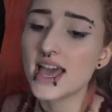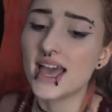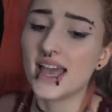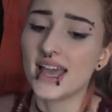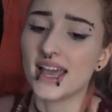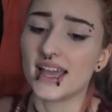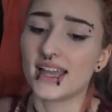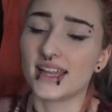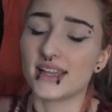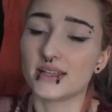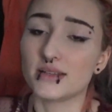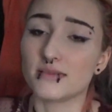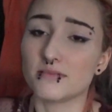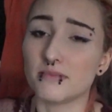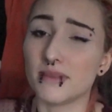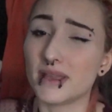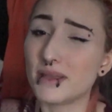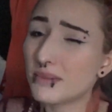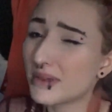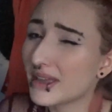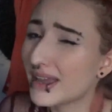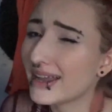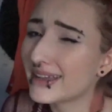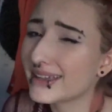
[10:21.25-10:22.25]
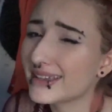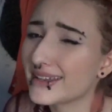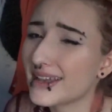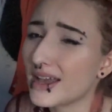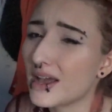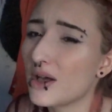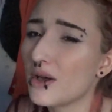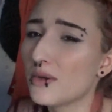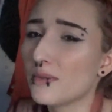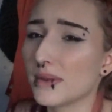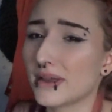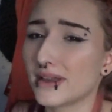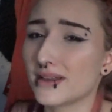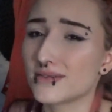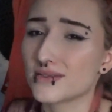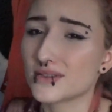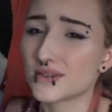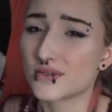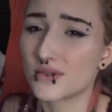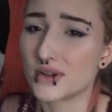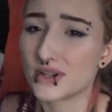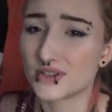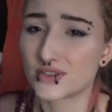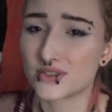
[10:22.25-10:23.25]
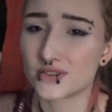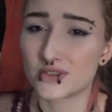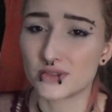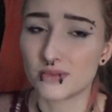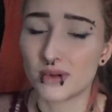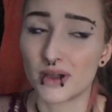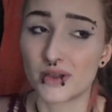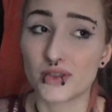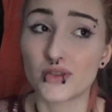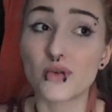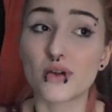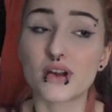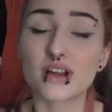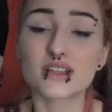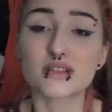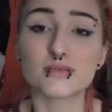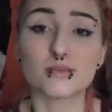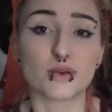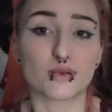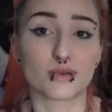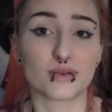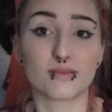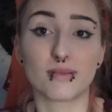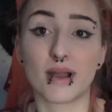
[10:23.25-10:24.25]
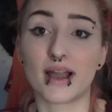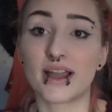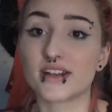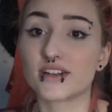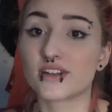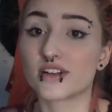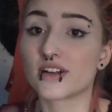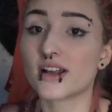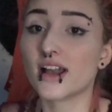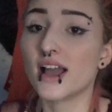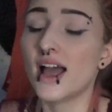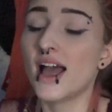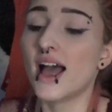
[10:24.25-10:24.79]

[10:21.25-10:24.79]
and maybe I can help answer questions about yours, but reminder,